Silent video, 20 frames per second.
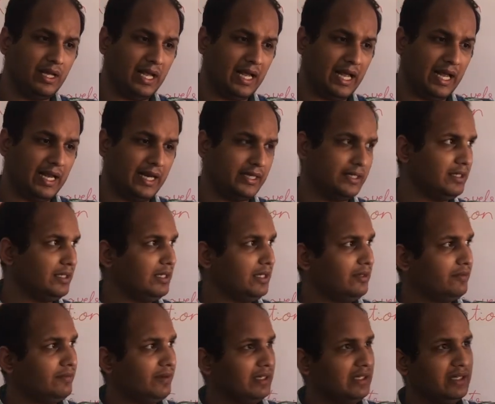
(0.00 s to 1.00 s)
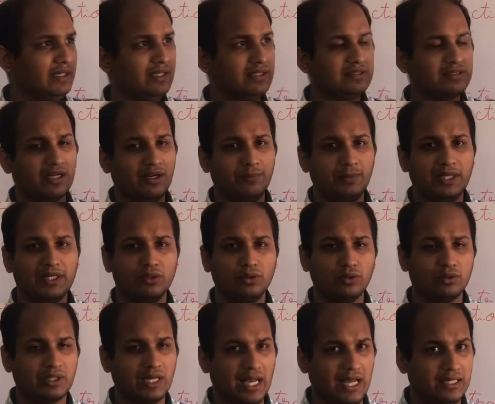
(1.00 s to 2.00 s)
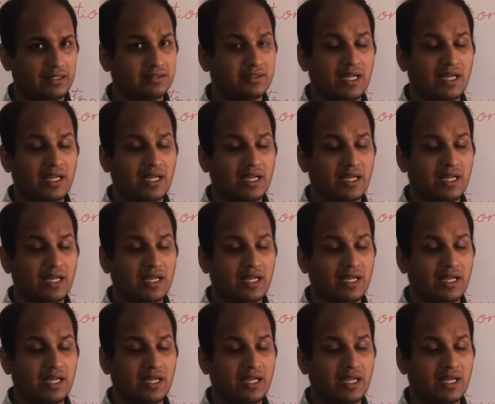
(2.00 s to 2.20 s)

and when it is coming to glass,